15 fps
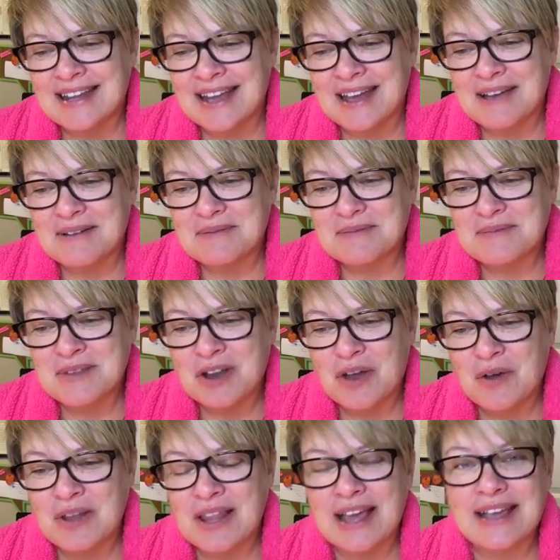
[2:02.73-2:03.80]
um, you know
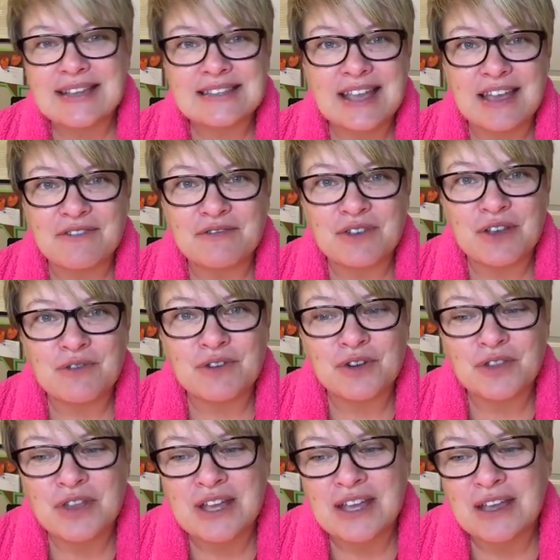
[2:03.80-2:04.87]
and like i say if, if you're
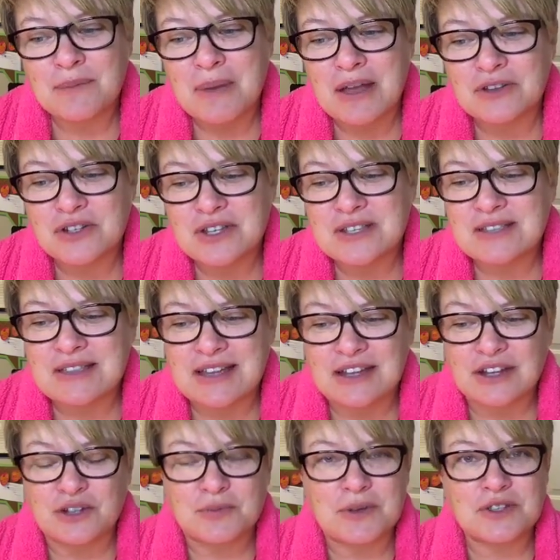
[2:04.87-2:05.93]
thinking about just that
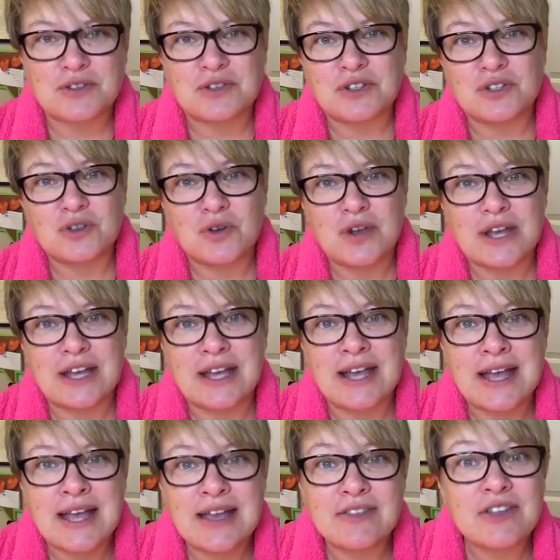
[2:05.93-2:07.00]
you're supposed to enjoy
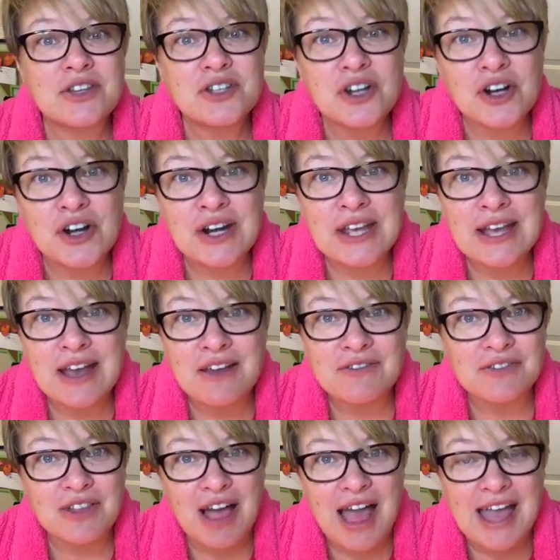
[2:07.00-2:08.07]
the journey
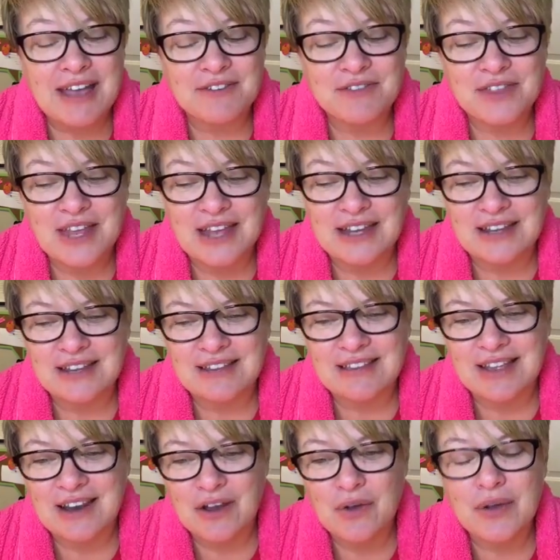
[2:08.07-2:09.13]
of life then
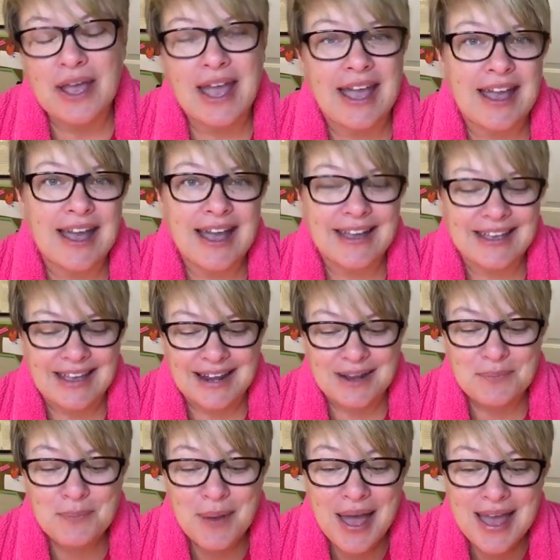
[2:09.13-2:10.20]
then okay i get
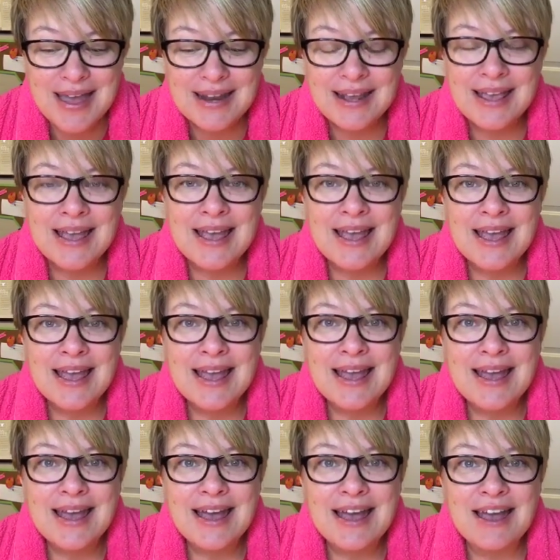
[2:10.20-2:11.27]
it but
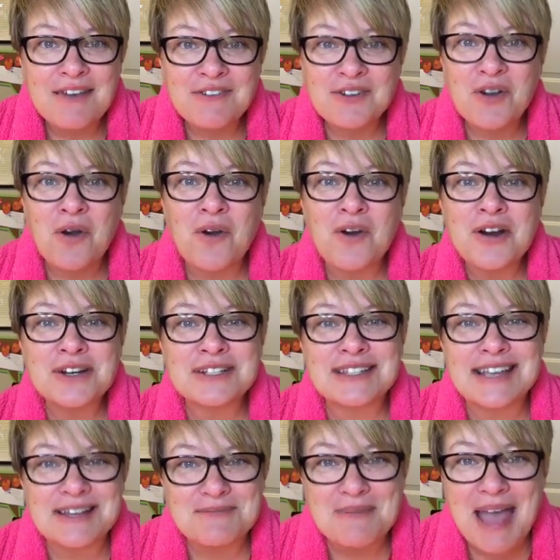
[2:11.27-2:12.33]
of course
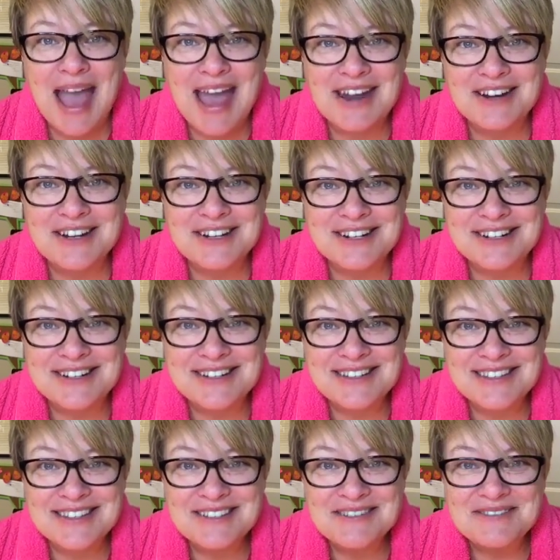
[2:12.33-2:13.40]
it
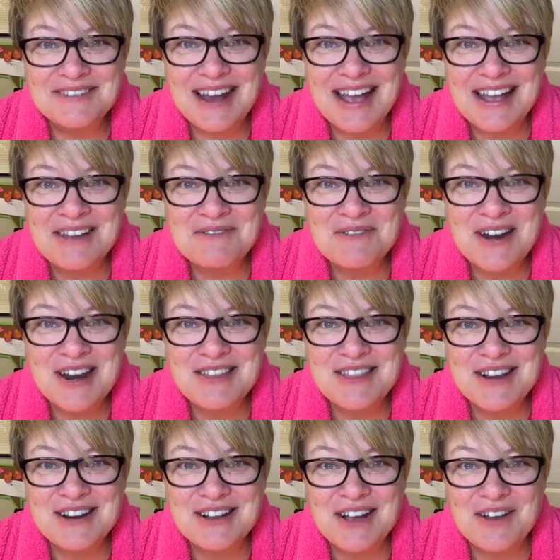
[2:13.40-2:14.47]
matters right where
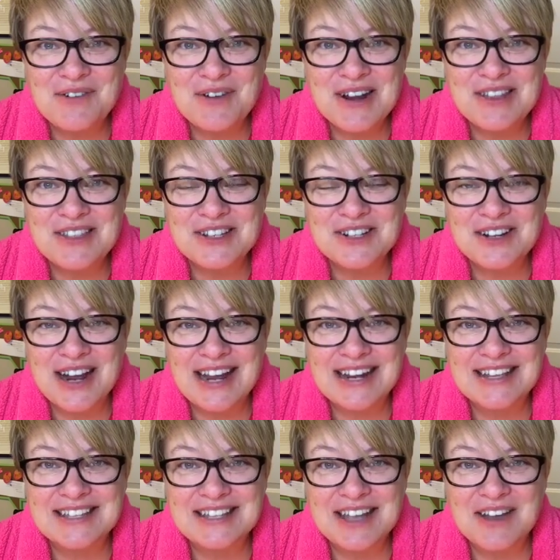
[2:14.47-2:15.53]
they're go where the train
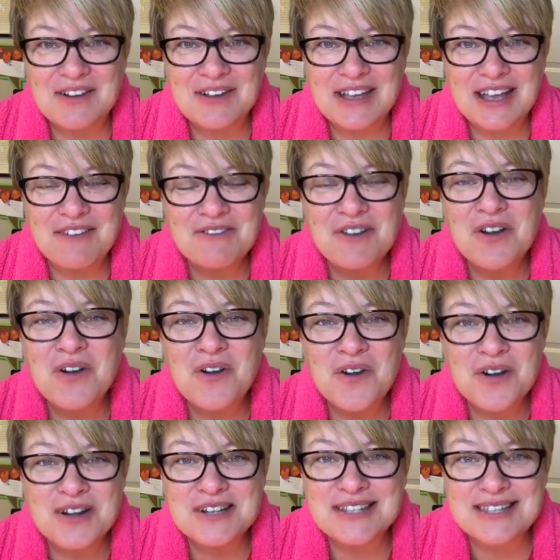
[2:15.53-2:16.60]
is going of
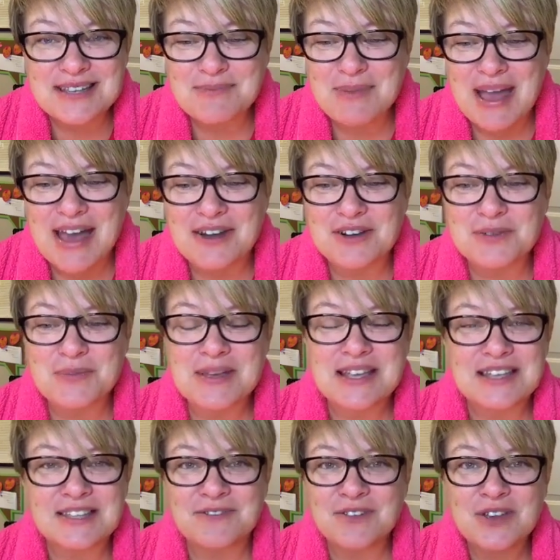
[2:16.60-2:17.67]
course it matters
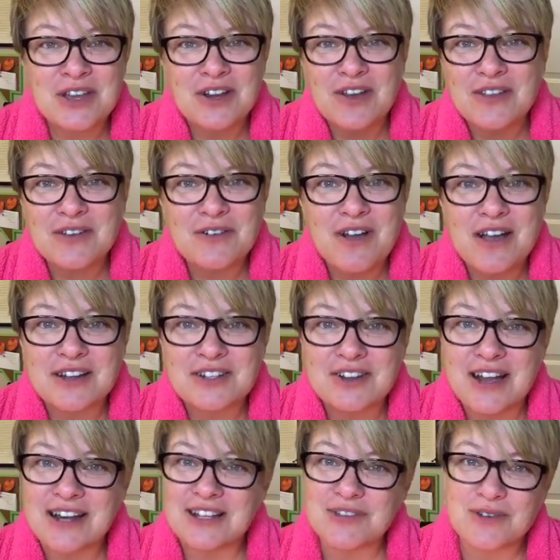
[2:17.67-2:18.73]
because if you get on the wrong
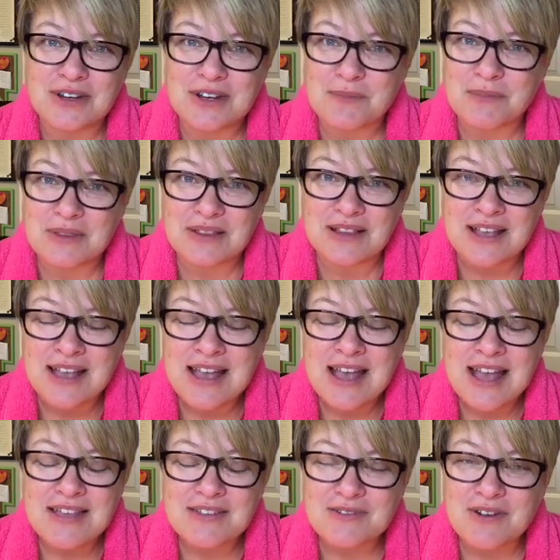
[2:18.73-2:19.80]
train and you end up in
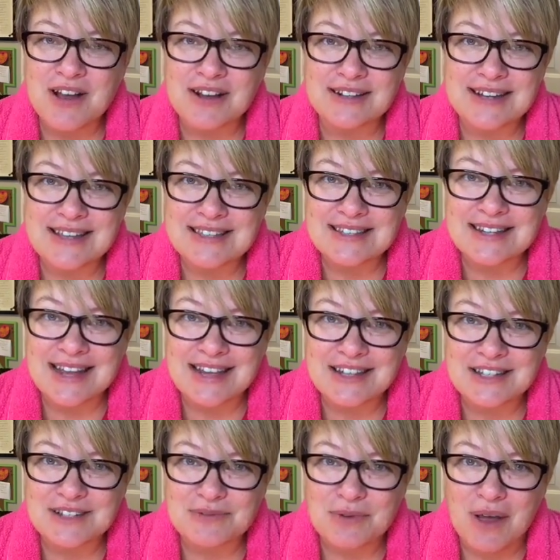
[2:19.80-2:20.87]
the wrong
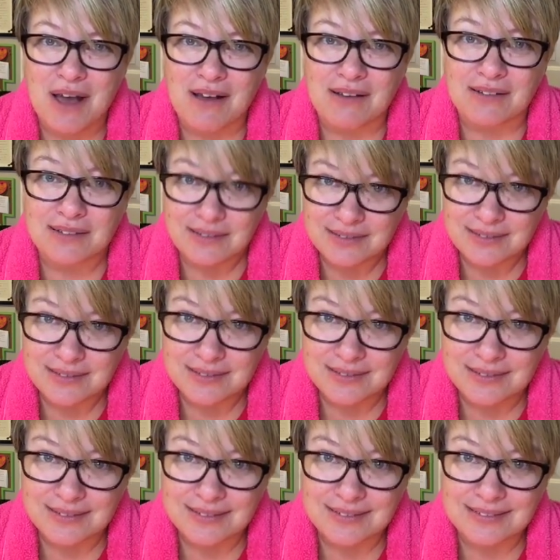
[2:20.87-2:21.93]
destination well
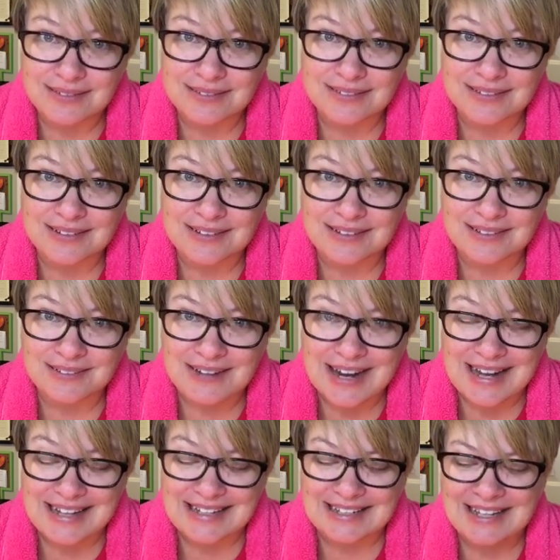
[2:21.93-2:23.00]

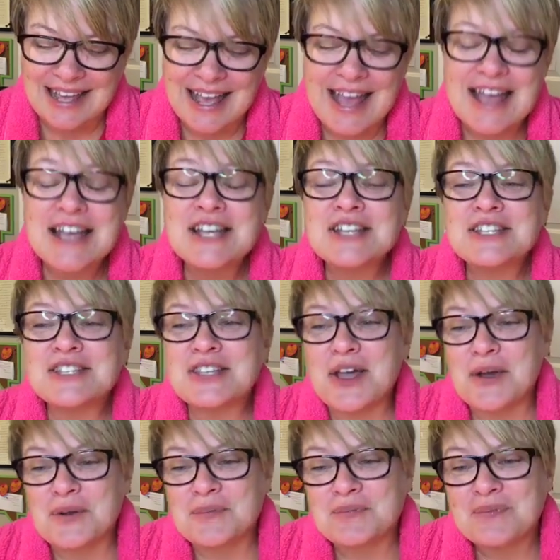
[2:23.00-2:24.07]
right
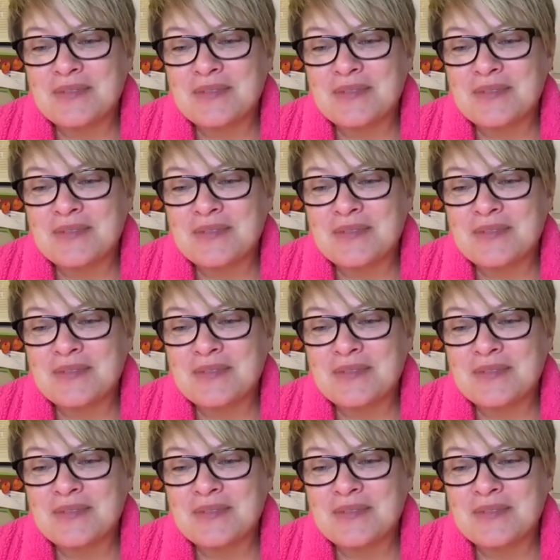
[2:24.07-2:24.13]
so